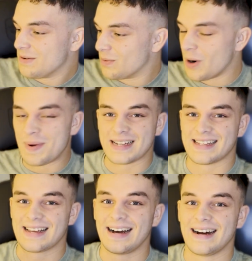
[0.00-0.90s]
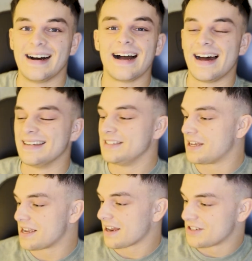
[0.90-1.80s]
Walk past a car and
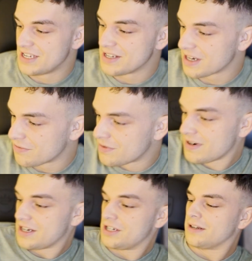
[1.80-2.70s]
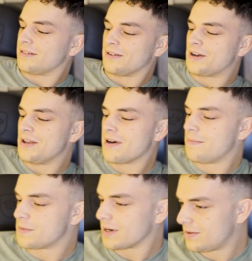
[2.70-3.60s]
you can kind of see yourself in reflection and look at your
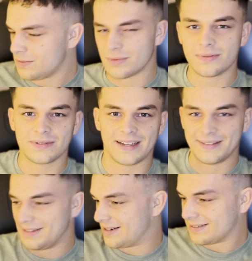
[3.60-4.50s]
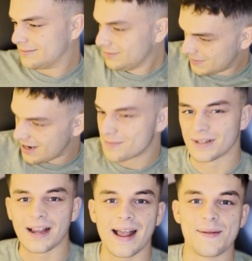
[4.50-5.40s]
arms and go, oh, like, you know, my arms
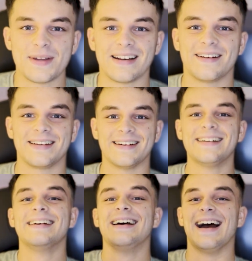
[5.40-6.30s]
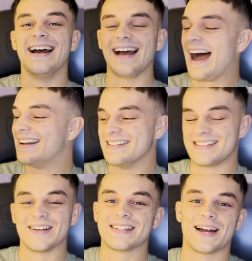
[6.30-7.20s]
looking kind of big now, you know. I do
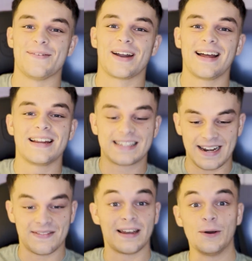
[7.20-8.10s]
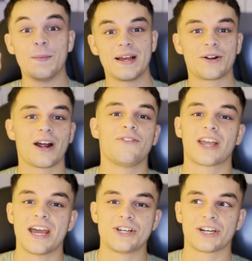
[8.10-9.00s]
this all the time, right? And it's kind of that little bit of
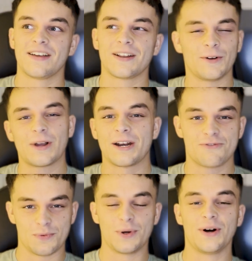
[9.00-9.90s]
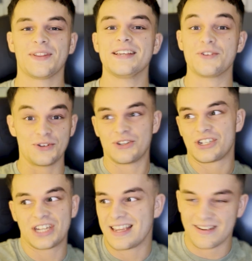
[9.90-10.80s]
gratification, like that little kind of reward that you could
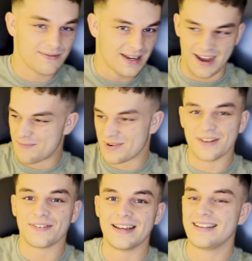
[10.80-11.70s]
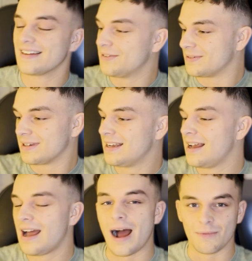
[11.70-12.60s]
just see it kind of briefly and you're like, oh,
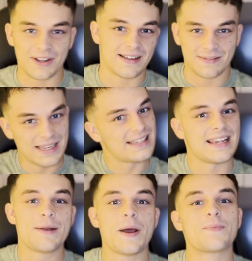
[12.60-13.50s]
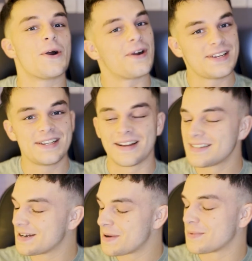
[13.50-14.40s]
I'm seeing a bit of progress, you know,
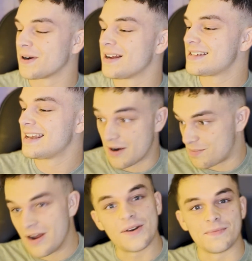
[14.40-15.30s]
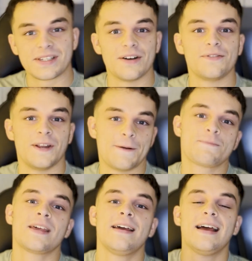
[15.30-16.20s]
kind of proud of myself, you know.
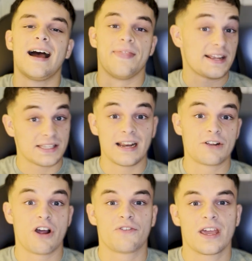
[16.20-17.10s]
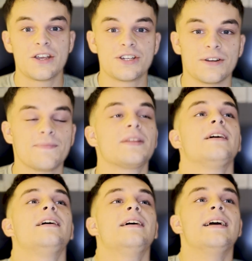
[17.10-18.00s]
And that's delayed gratification.
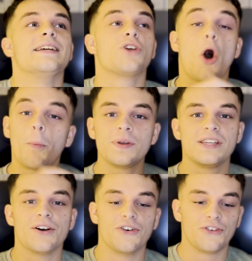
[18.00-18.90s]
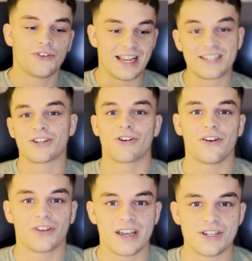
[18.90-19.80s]
It's the opposite of instant
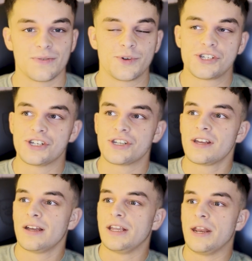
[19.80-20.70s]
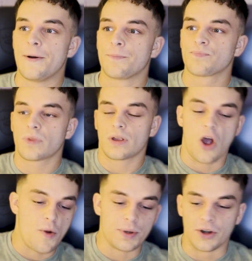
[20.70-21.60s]
gratification, which is, you know,
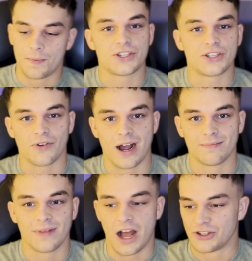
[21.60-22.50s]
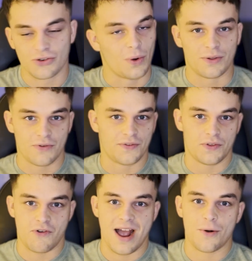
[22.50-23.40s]
opening up Instagram and scrolling through it for
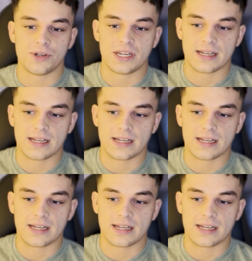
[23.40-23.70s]
3 hours.